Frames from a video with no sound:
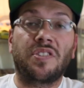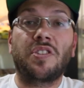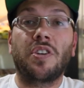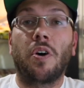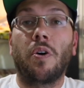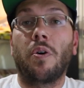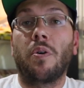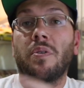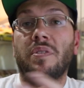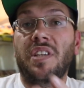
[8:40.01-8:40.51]

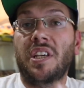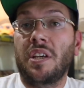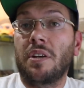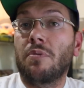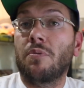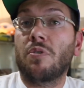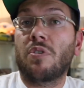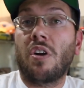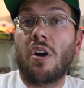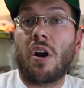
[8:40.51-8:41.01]
So the
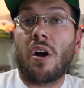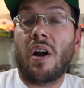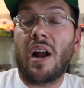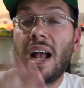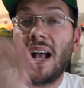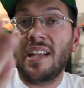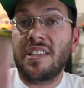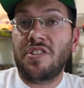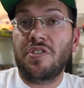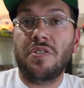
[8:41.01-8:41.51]
Hero car,
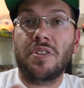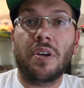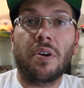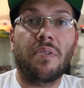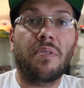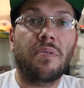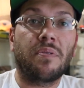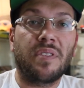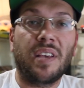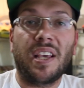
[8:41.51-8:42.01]
as you
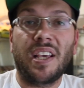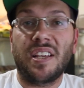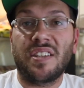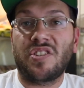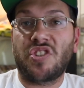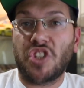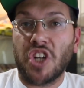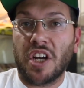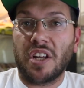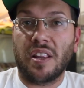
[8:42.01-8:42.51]
know,
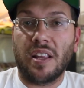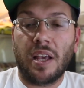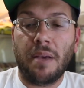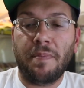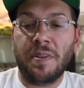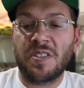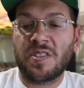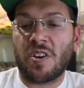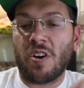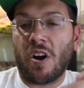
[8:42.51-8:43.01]
is John
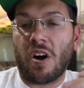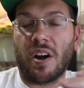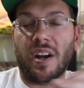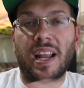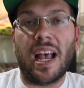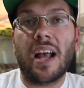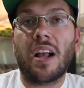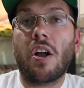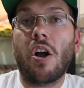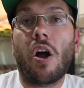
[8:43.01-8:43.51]
Lapid's car.
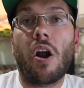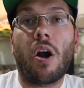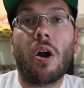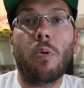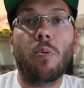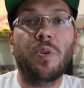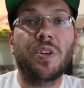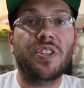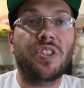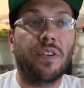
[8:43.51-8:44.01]
That
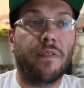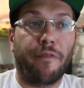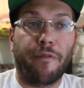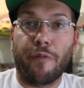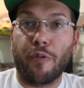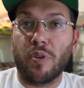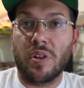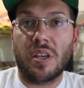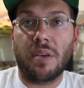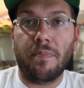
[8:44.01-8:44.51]
car was a
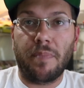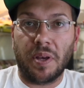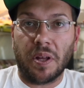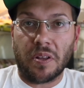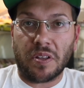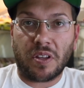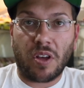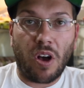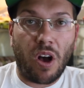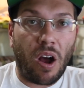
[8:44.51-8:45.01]
fully
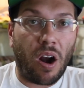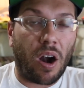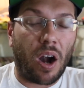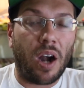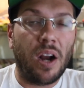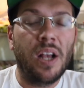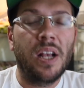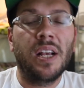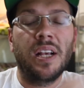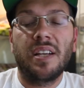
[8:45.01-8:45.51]
built
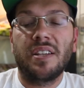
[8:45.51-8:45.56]
car.